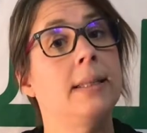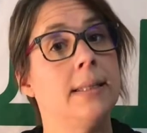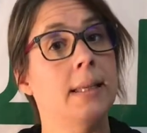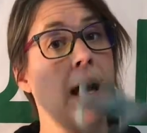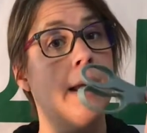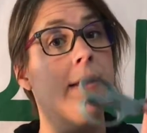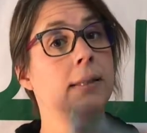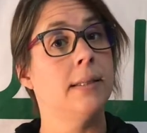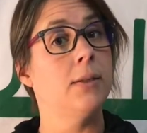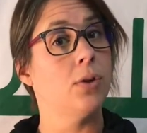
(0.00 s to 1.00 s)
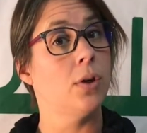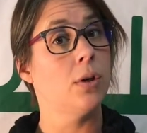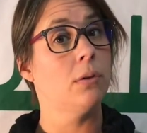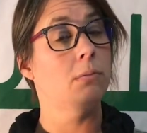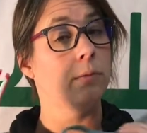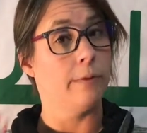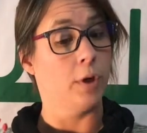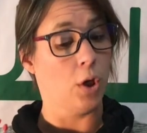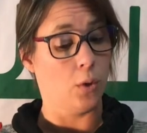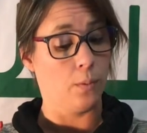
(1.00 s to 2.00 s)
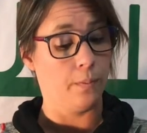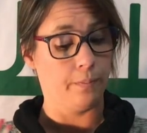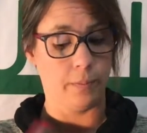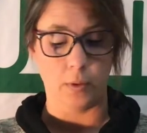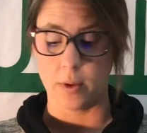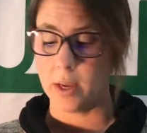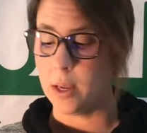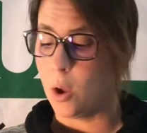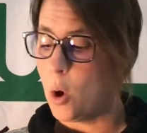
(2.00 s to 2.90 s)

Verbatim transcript: size scissor for you, okay?